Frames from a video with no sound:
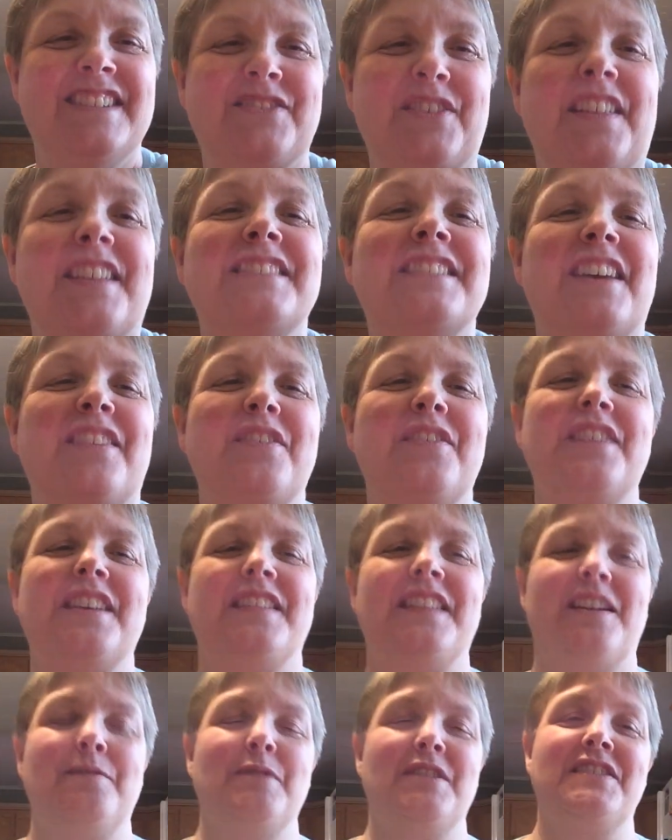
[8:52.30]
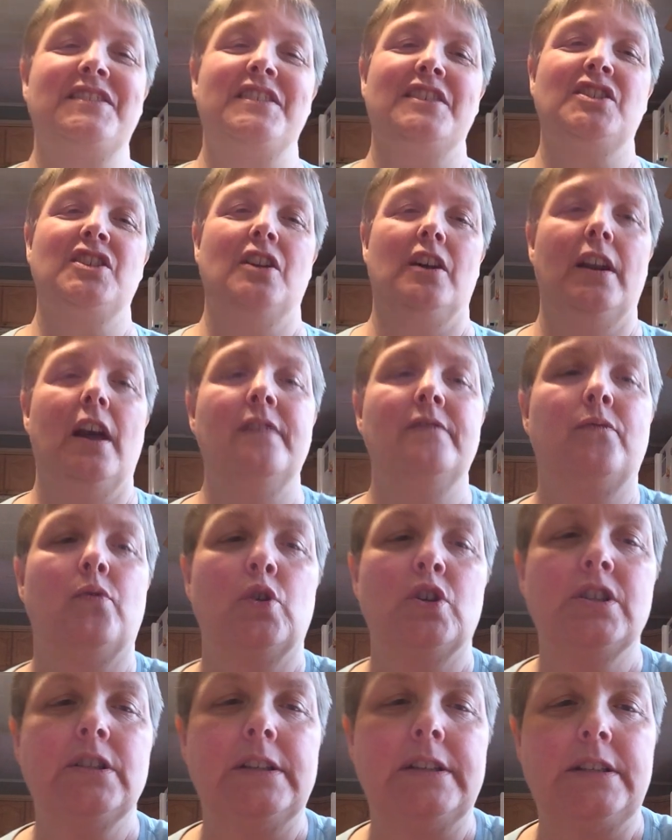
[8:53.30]
so that's the other thing that I've been stitching on.
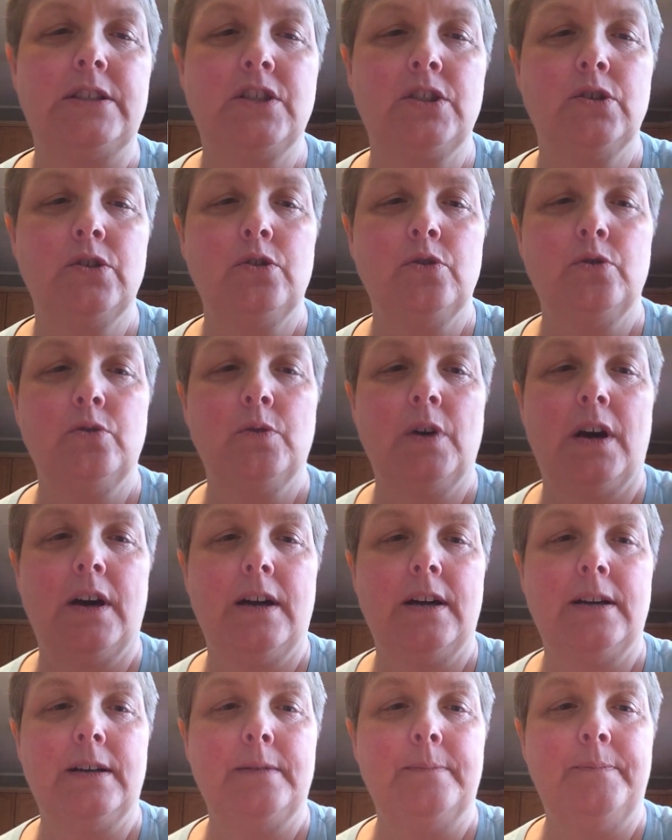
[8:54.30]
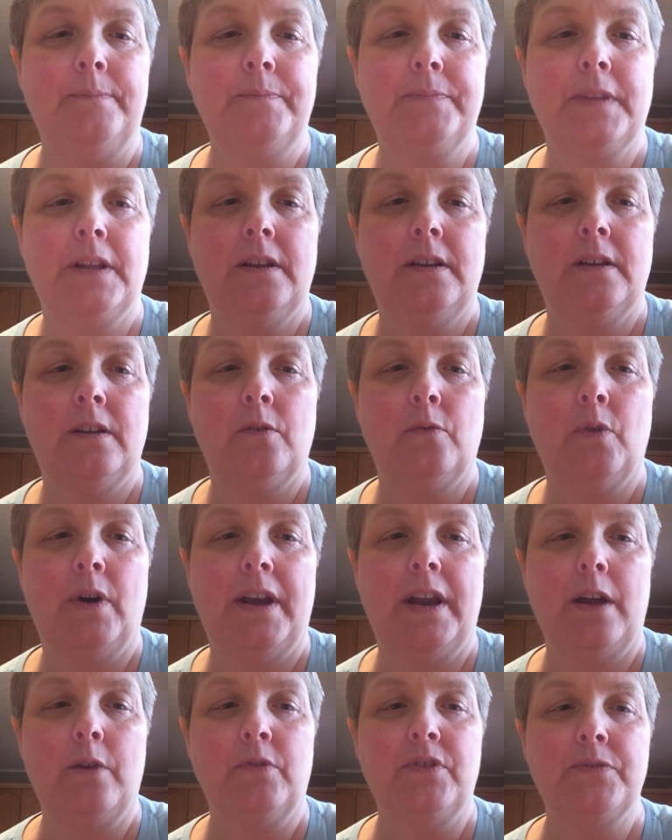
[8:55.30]
Unfortunately too,
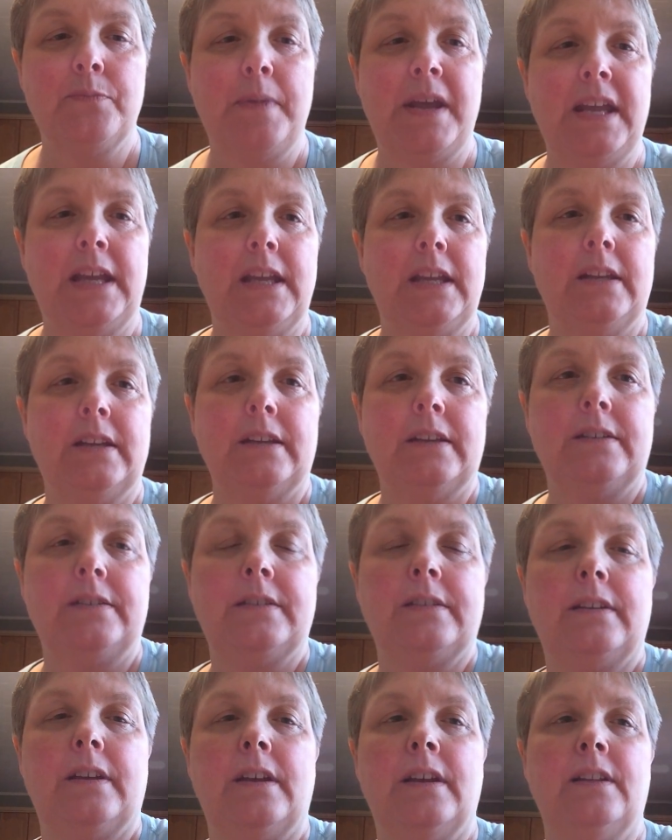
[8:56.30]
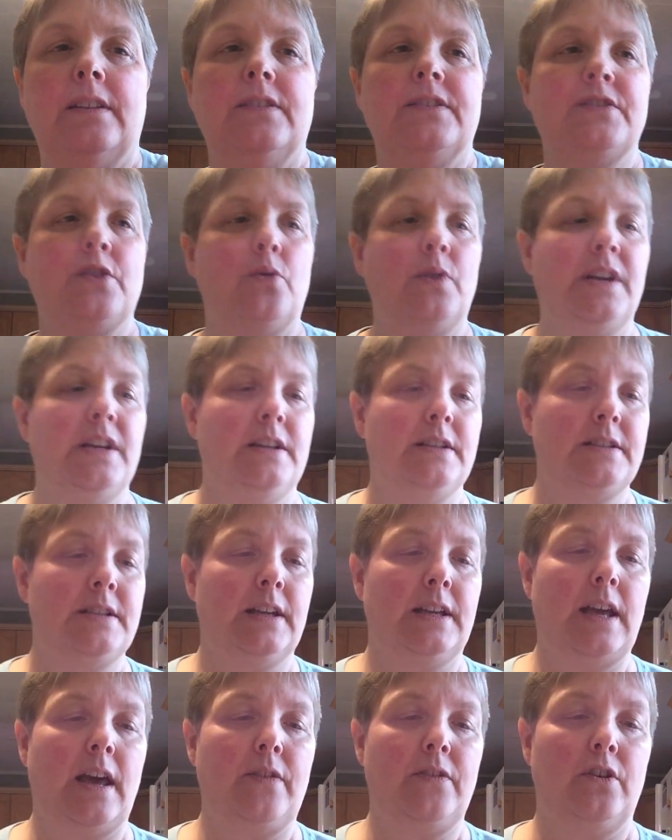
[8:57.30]
when I was making it and sewing it
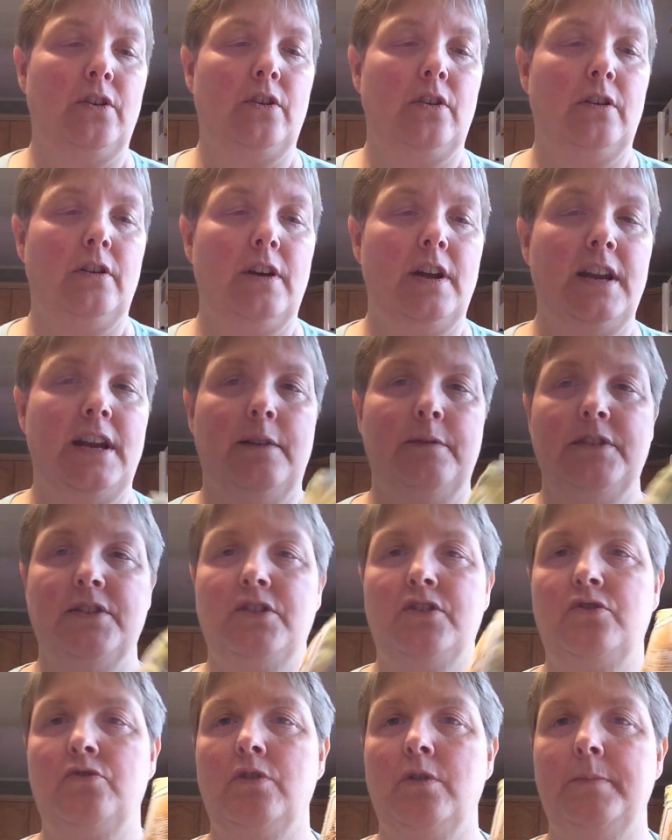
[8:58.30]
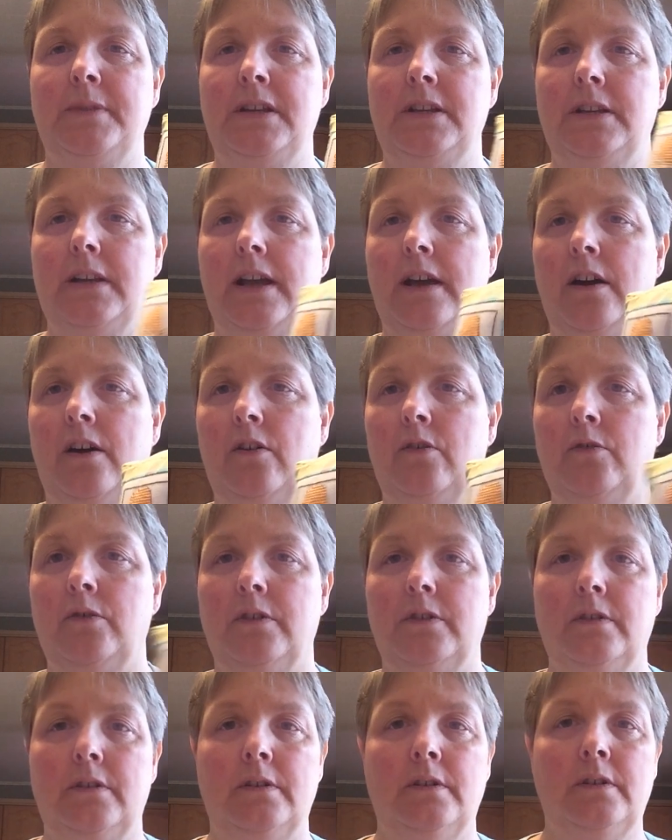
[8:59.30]
together and I was trimming
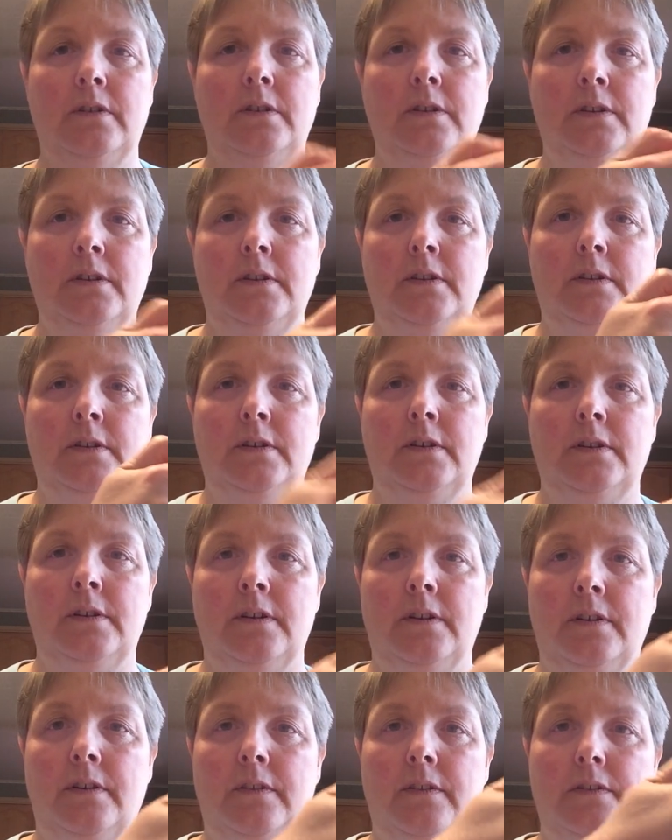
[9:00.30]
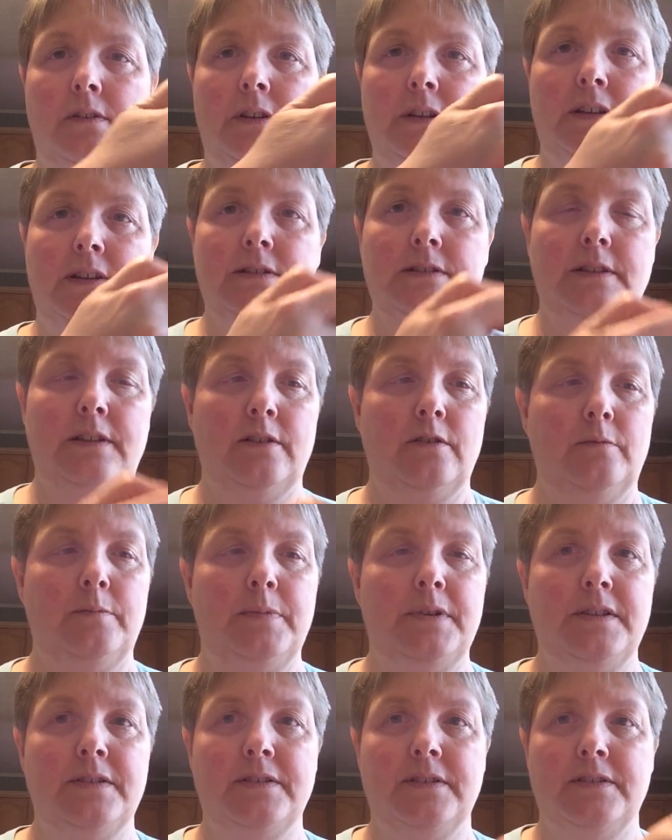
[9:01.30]
down these little
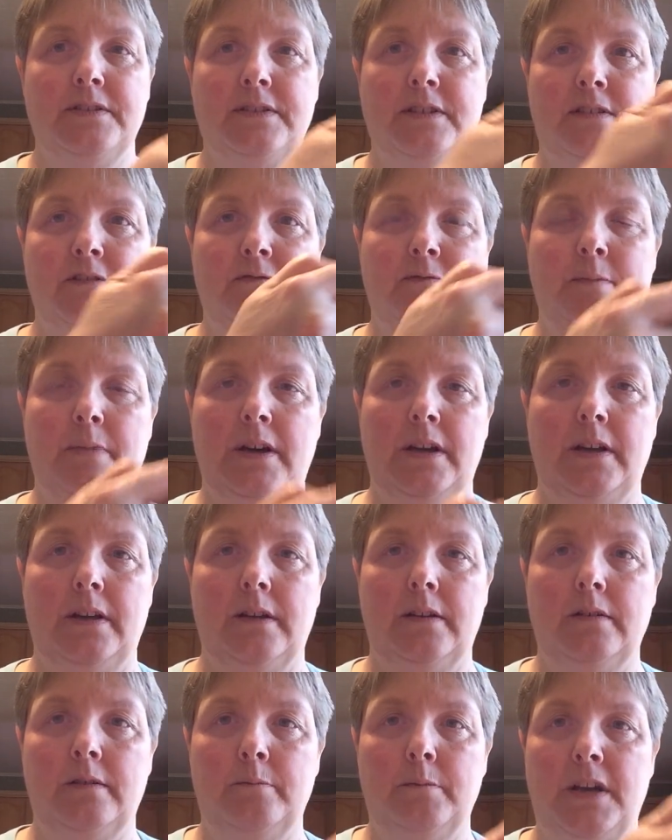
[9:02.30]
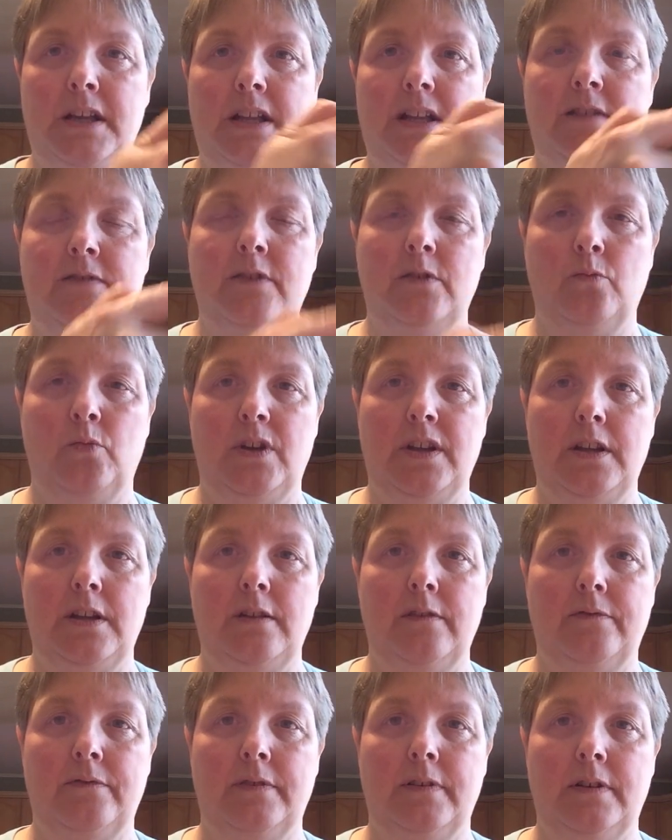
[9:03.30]
pieces of my even
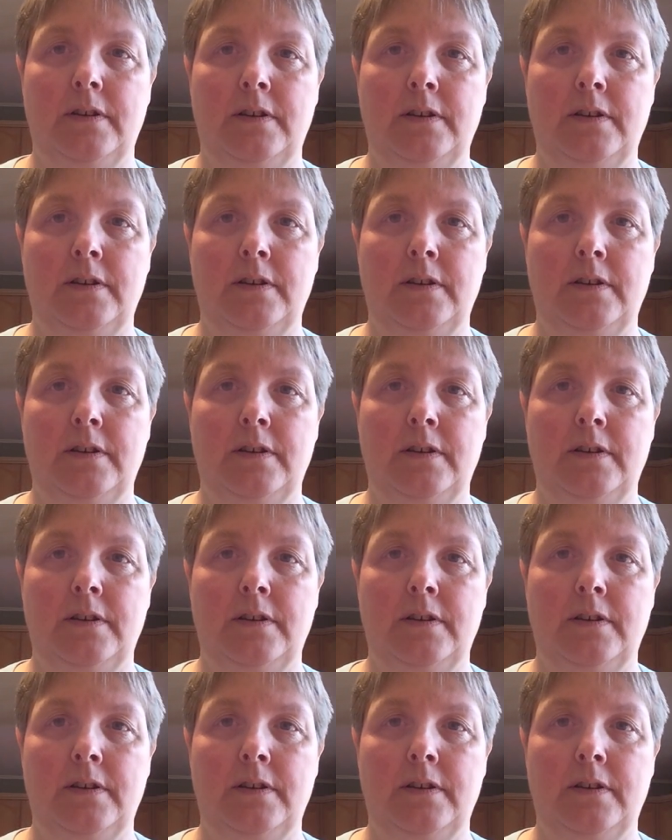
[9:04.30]
weave